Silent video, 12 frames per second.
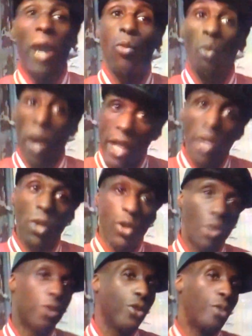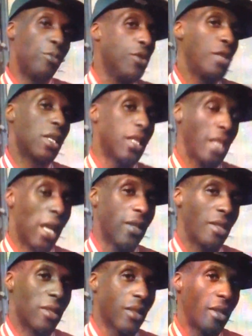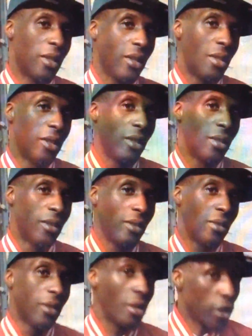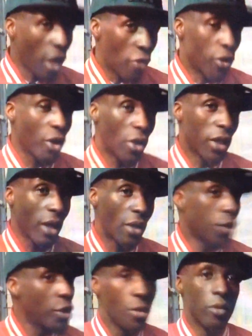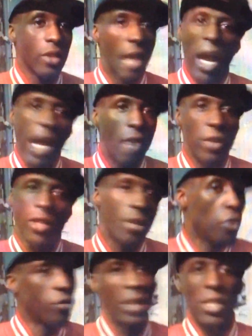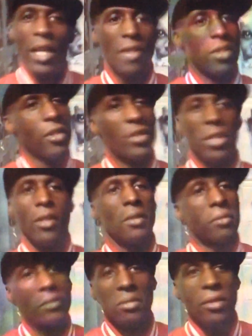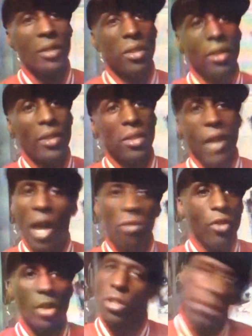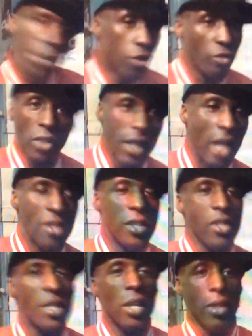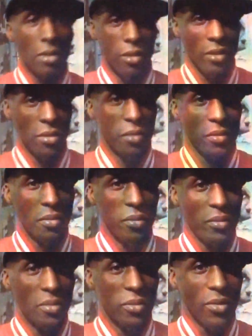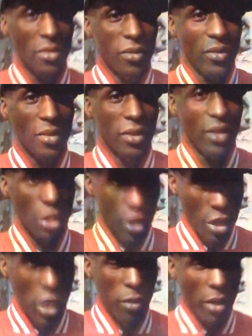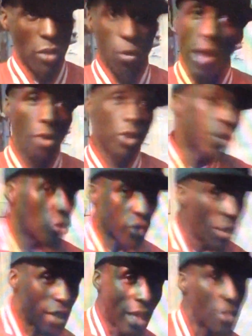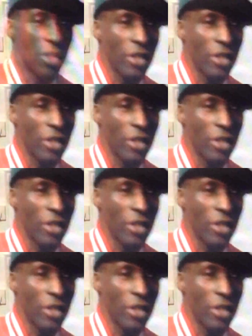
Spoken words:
And in every way, one of the key things is people have nervousness. 90% of people are fearful of doing presentations, especially on the spot,